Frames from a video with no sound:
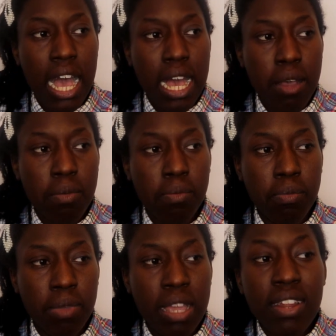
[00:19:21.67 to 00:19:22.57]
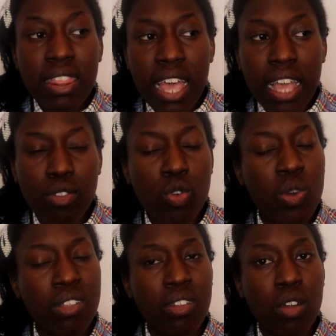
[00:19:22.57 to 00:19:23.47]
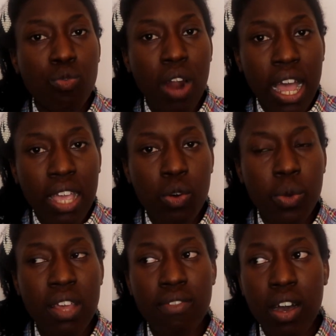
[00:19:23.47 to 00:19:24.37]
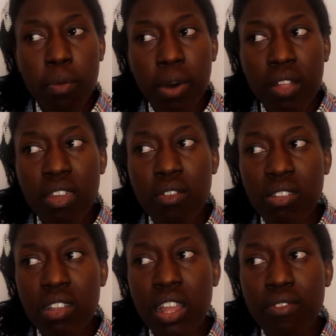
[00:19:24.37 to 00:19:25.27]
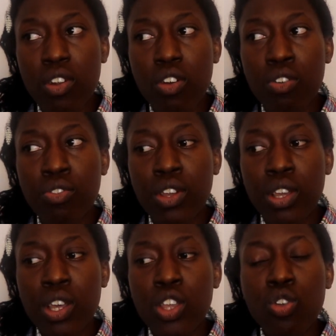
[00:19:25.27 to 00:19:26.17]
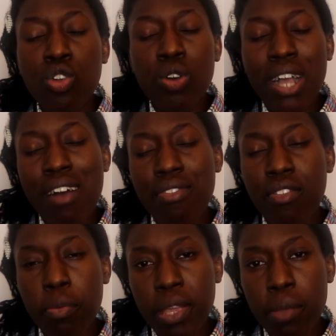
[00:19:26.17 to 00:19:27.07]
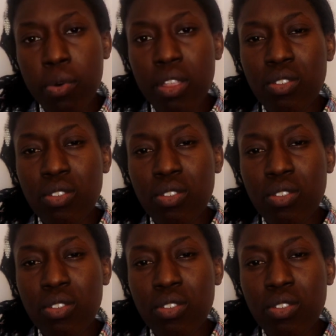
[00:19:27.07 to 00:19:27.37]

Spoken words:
Here and there, it's not always done right or whatever, but there is a level of, you look out for other people.